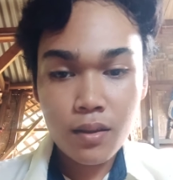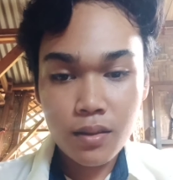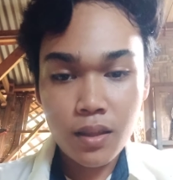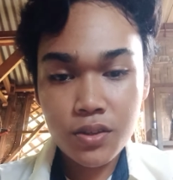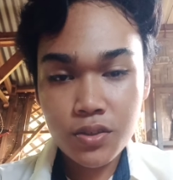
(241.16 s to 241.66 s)

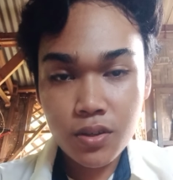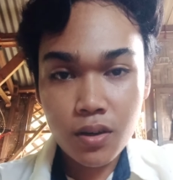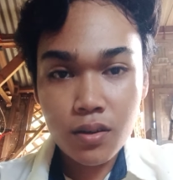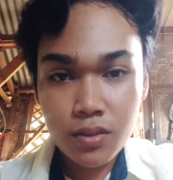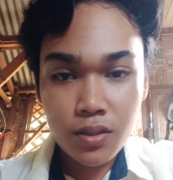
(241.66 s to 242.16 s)
That's
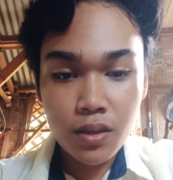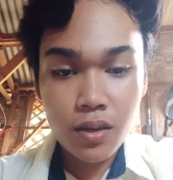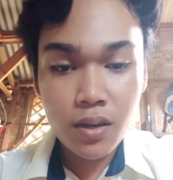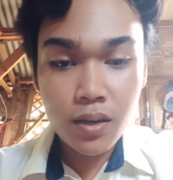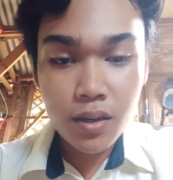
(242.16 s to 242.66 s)
all,
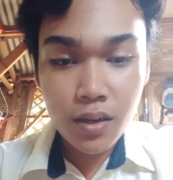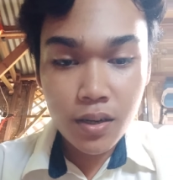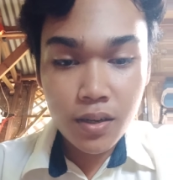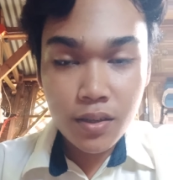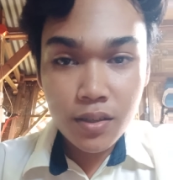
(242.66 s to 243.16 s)
sir.
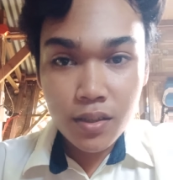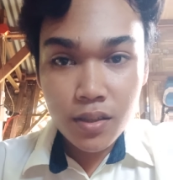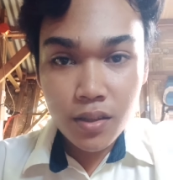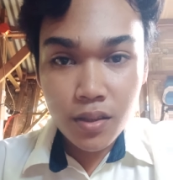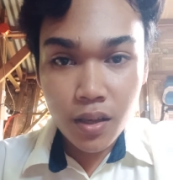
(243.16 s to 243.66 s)

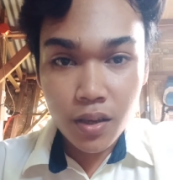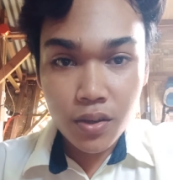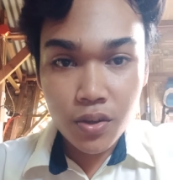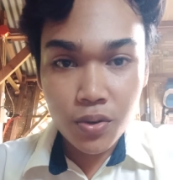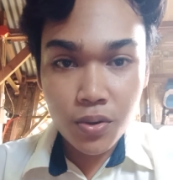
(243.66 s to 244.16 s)
Thank you.